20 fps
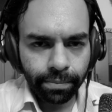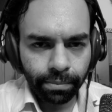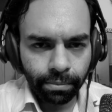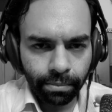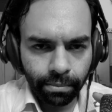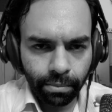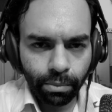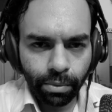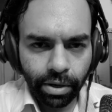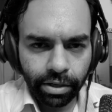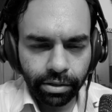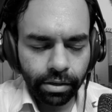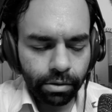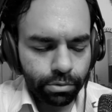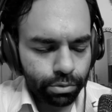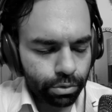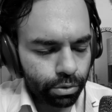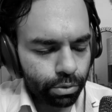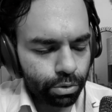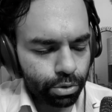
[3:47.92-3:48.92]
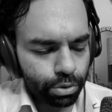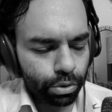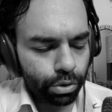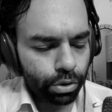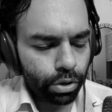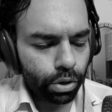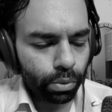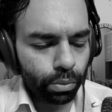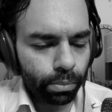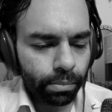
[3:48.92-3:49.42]
right now. So you should
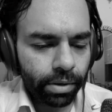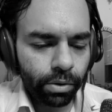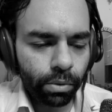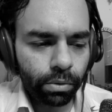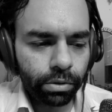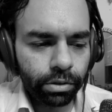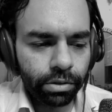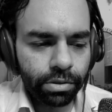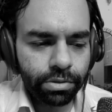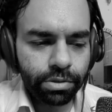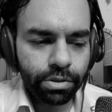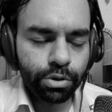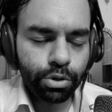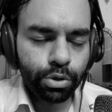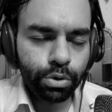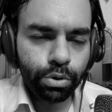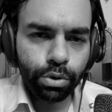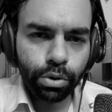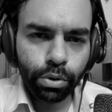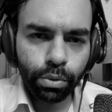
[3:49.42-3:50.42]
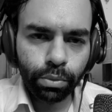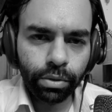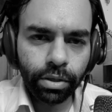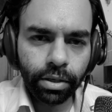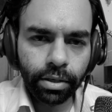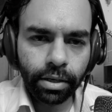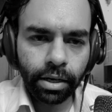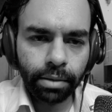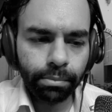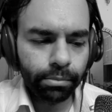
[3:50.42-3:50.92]
know, my audiences should know
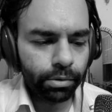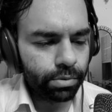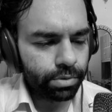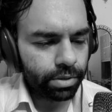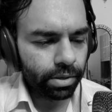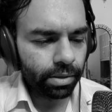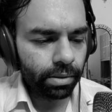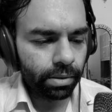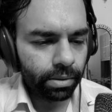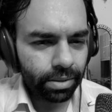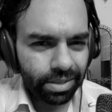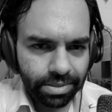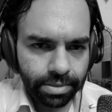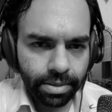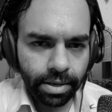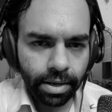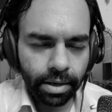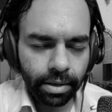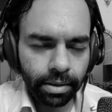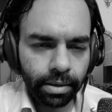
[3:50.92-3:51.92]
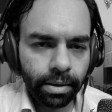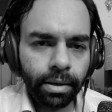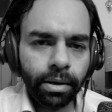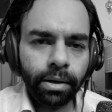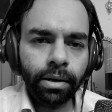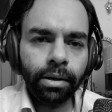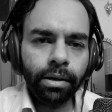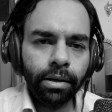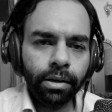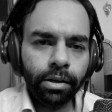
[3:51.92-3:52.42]
that I'm using this guy
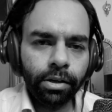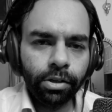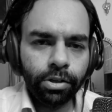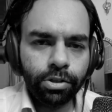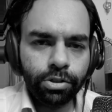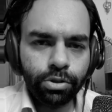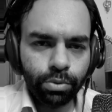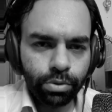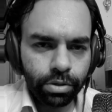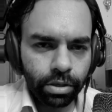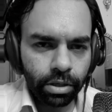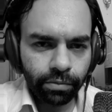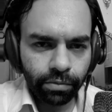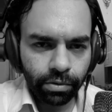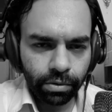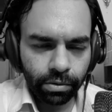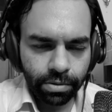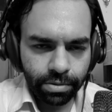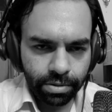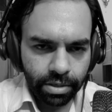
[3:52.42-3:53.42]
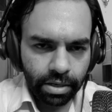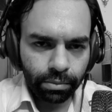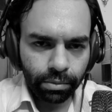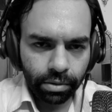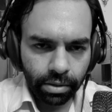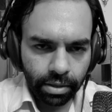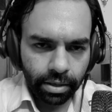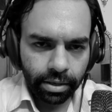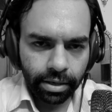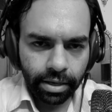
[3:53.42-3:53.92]
to deliver the sound
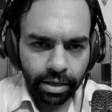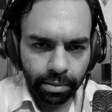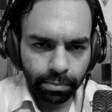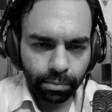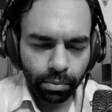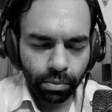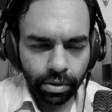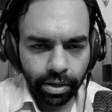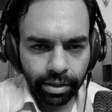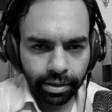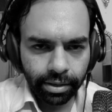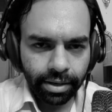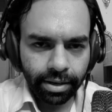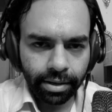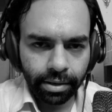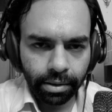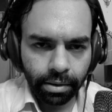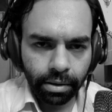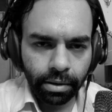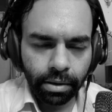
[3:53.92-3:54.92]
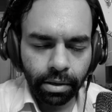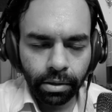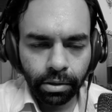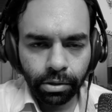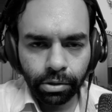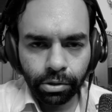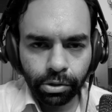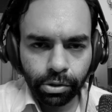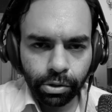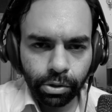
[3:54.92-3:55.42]
that I am, or I can,
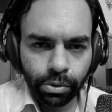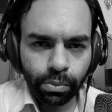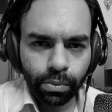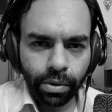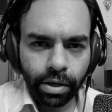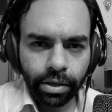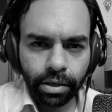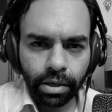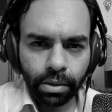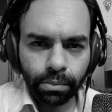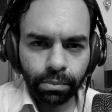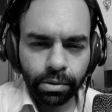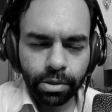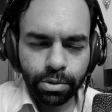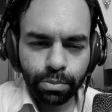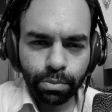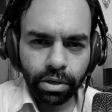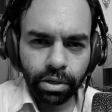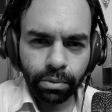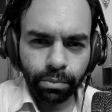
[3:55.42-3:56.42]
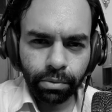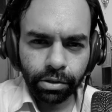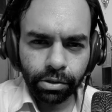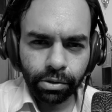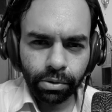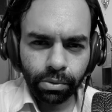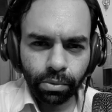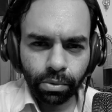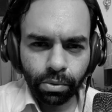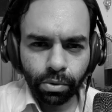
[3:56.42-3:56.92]
to you right now in this very
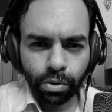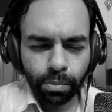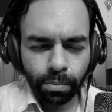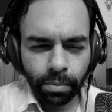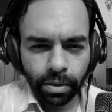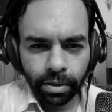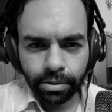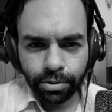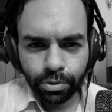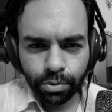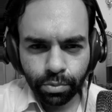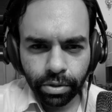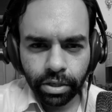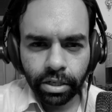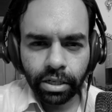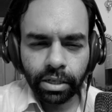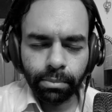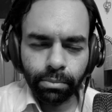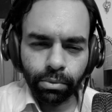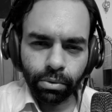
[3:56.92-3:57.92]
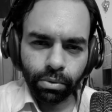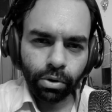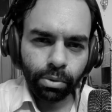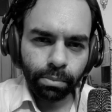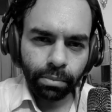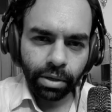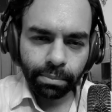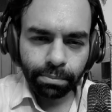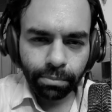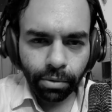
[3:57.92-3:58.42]
video, or on my stream, or on
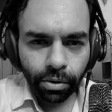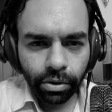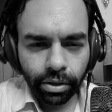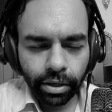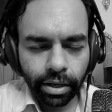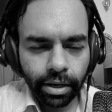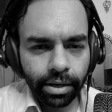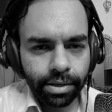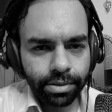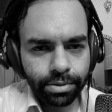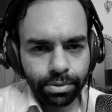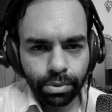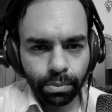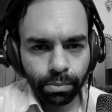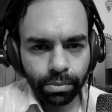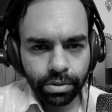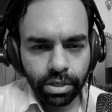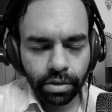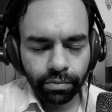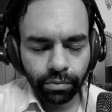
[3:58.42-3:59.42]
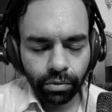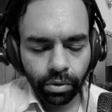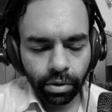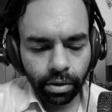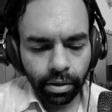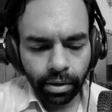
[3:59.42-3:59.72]
my podcast, or whatever.